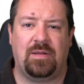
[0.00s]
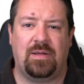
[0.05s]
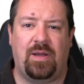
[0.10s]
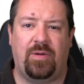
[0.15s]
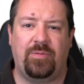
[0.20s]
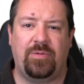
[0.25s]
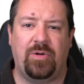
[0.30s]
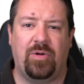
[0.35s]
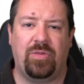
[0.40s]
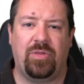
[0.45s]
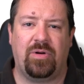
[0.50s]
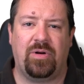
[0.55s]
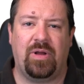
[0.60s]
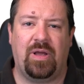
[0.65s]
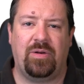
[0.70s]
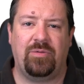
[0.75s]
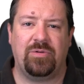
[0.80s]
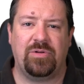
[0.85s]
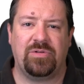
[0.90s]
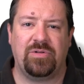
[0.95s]
And we know that our
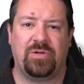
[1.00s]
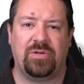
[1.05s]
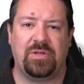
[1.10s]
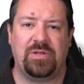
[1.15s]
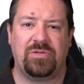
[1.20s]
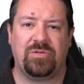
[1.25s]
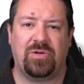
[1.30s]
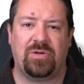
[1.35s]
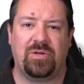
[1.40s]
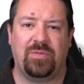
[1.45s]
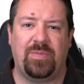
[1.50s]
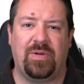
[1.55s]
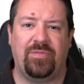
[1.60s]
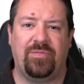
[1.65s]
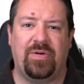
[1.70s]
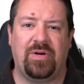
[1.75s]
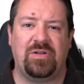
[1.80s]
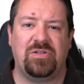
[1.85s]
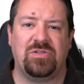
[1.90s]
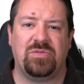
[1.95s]
end result is going to be a
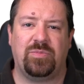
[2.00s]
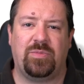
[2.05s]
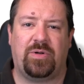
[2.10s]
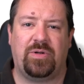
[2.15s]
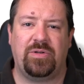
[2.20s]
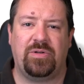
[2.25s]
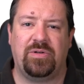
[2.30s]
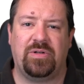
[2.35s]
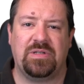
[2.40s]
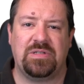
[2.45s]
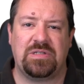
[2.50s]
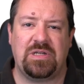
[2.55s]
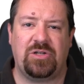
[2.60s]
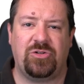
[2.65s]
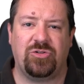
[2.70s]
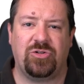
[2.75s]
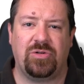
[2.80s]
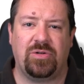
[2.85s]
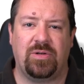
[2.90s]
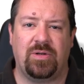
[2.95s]
very small
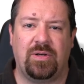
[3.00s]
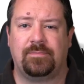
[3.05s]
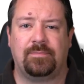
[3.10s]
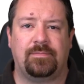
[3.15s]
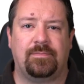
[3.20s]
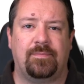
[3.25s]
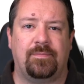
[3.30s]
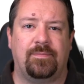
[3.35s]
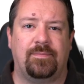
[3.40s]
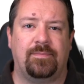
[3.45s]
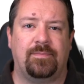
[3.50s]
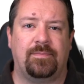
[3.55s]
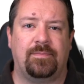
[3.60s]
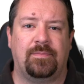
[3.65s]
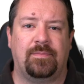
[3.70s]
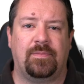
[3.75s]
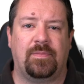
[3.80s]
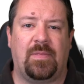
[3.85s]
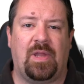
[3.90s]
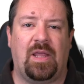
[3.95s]
utilization.
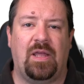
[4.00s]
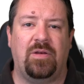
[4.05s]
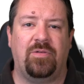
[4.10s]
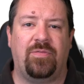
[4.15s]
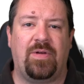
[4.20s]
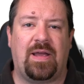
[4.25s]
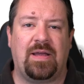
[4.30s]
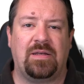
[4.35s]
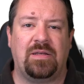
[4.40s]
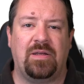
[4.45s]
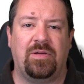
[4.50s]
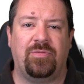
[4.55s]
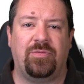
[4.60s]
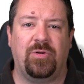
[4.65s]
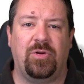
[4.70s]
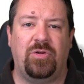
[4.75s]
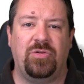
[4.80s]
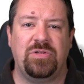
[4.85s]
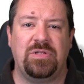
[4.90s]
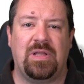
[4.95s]
In fact, if
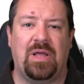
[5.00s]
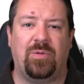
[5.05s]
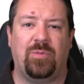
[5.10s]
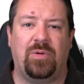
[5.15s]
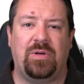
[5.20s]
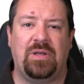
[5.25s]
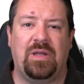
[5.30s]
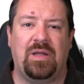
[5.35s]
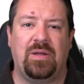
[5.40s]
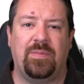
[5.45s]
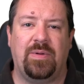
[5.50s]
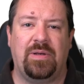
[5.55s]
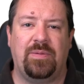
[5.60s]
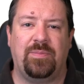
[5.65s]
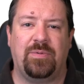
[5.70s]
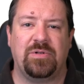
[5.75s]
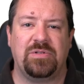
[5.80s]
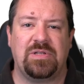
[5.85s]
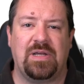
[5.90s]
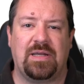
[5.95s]
we're using that one gigabit
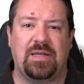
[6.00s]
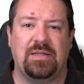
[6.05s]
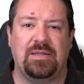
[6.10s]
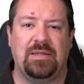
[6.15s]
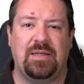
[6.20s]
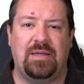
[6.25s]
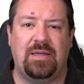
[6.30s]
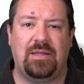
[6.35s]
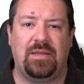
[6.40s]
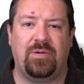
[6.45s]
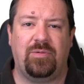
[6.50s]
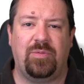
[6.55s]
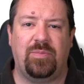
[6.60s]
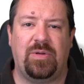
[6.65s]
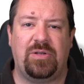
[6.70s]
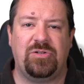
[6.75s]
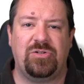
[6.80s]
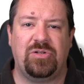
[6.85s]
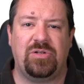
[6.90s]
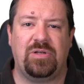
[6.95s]
per second link that we
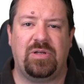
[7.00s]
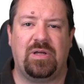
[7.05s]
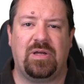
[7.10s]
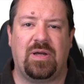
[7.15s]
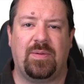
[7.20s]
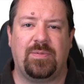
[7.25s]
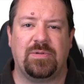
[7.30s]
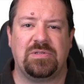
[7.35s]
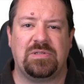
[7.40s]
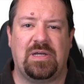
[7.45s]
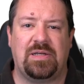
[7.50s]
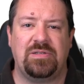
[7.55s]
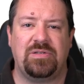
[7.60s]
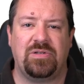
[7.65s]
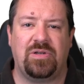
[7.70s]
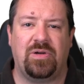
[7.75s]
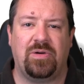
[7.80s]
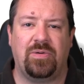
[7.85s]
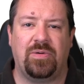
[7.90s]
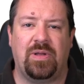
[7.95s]
mentioned a couple slides
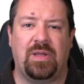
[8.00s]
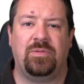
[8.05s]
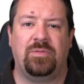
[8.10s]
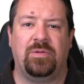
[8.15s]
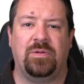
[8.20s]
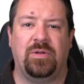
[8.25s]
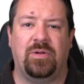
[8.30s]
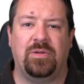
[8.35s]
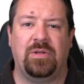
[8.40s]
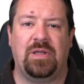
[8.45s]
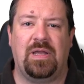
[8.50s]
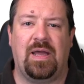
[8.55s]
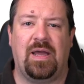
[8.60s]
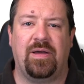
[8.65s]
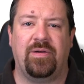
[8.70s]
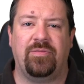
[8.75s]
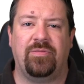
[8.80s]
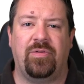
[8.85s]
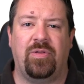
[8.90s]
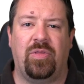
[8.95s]
ago, we'll only
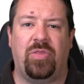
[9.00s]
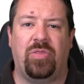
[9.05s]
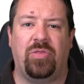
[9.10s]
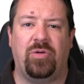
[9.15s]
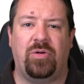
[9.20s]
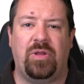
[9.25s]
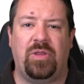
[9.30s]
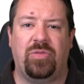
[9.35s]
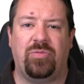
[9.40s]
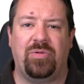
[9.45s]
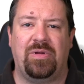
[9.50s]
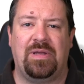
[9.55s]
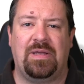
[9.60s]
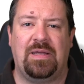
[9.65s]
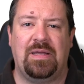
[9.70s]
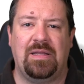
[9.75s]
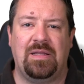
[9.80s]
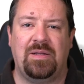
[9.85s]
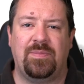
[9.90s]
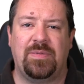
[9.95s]
have thirty-three
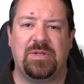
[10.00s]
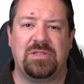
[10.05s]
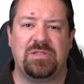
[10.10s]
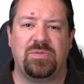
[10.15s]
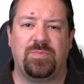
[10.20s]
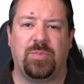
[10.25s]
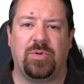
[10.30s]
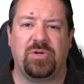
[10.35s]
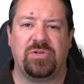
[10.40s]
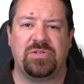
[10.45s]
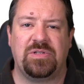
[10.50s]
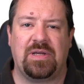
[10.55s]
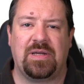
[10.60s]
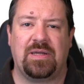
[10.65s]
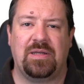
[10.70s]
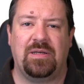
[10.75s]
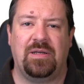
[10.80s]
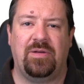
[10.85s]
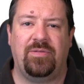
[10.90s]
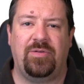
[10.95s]
kilobits per
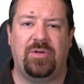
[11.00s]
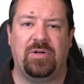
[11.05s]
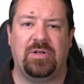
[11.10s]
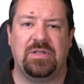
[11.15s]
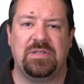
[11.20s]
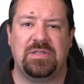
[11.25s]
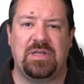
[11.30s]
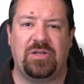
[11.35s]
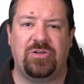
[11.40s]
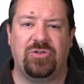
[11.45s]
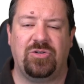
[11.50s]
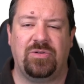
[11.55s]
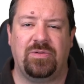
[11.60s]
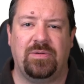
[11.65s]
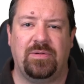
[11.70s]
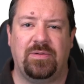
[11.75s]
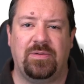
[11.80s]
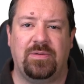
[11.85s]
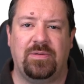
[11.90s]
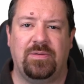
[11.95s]
second of utilization.
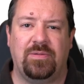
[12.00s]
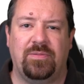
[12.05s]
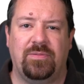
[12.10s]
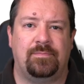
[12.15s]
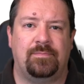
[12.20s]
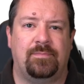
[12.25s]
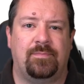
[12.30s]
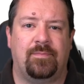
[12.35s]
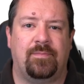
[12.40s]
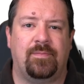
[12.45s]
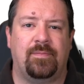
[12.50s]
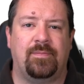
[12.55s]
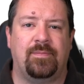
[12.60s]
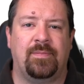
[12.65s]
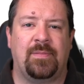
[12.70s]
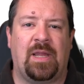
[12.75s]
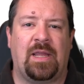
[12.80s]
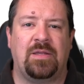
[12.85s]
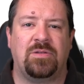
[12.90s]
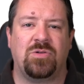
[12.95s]

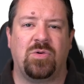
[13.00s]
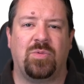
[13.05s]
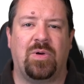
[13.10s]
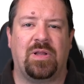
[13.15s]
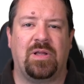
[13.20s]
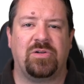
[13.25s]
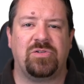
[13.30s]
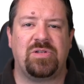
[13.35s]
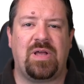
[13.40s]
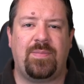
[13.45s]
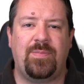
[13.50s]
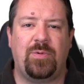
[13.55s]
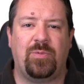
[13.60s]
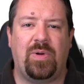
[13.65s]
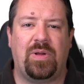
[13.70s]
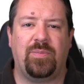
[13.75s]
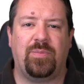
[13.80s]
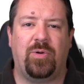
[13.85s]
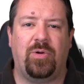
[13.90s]
So while our stop and wait